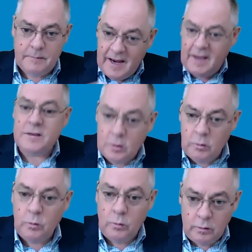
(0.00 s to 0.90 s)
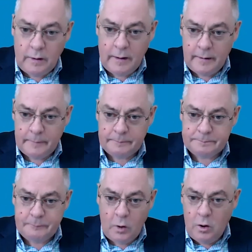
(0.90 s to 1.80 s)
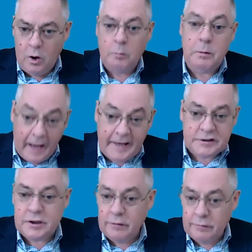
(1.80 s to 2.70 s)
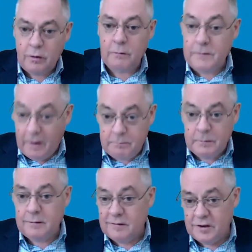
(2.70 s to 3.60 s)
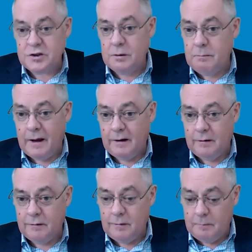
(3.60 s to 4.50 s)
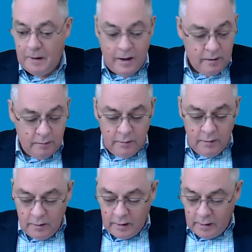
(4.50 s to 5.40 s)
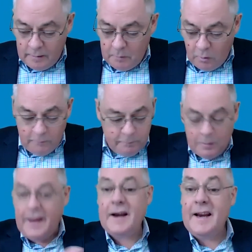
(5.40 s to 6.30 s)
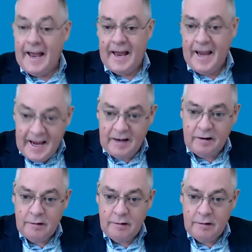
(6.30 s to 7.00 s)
ethical obligations of government decision makers and of planning ahead,